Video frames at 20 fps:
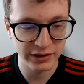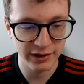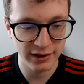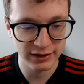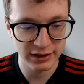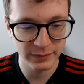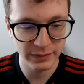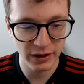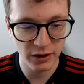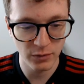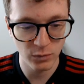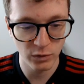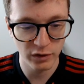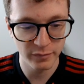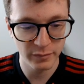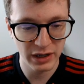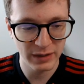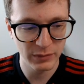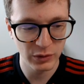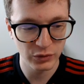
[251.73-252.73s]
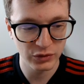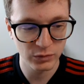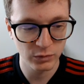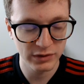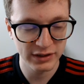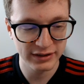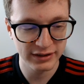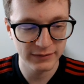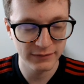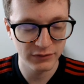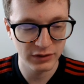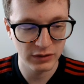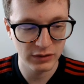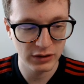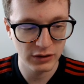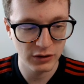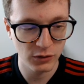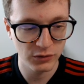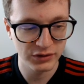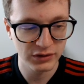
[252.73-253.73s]
talked about in one of my most recent
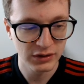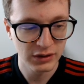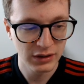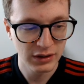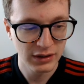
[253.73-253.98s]
videos.